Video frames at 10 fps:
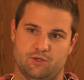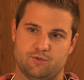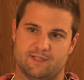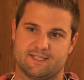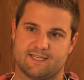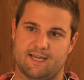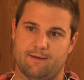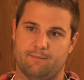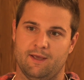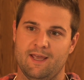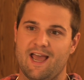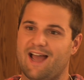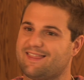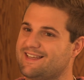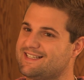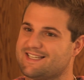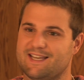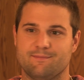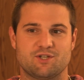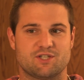using skim. I think
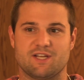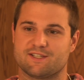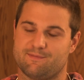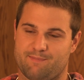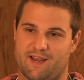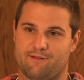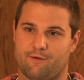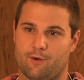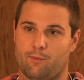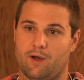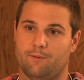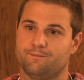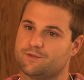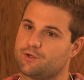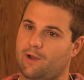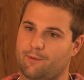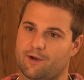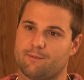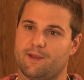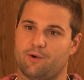skim just doesn't bake very well, so I
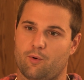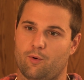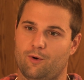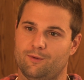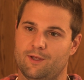recommend whole.